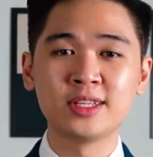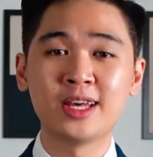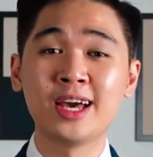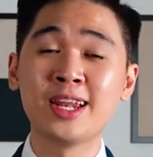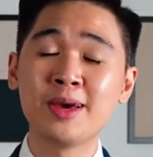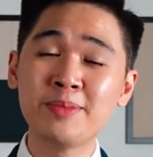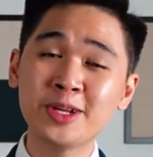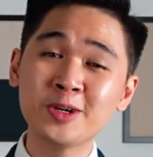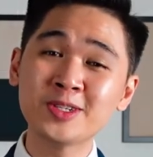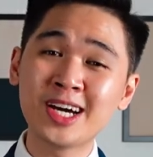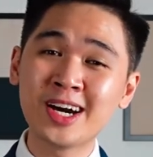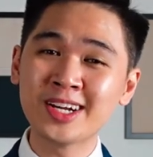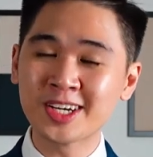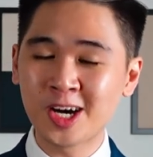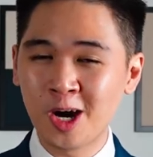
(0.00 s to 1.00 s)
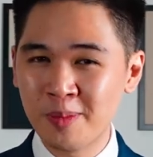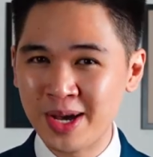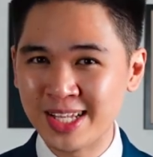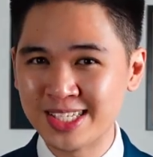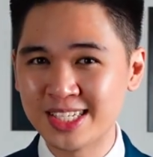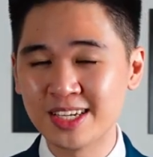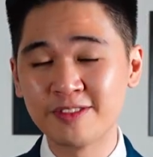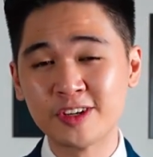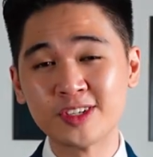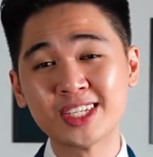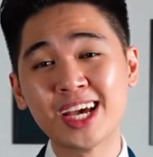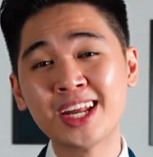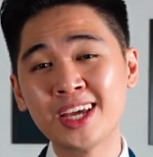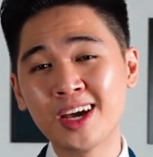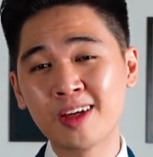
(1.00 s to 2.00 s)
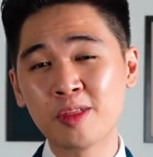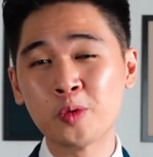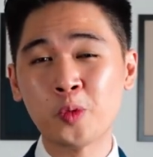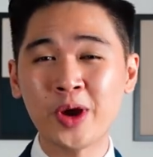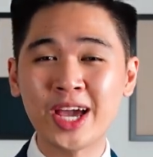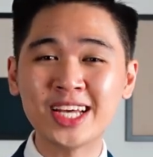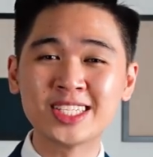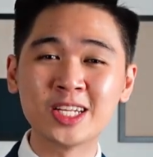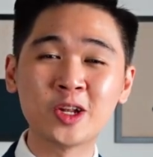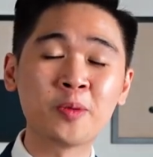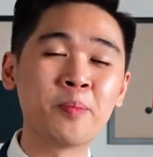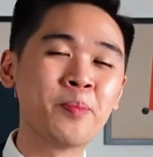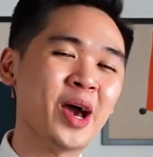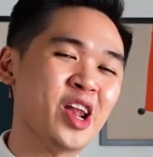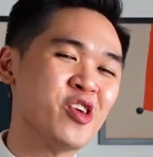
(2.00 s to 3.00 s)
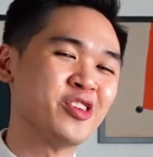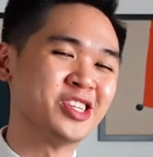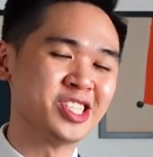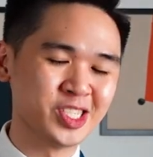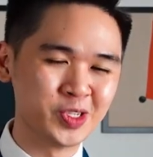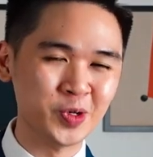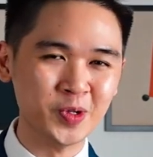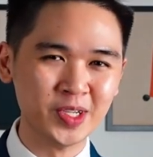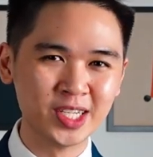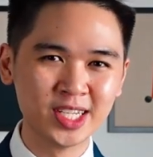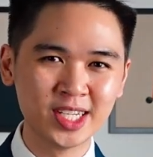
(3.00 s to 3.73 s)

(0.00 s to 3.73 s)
And let me know down in the comments if there's any other way to look better in a suit.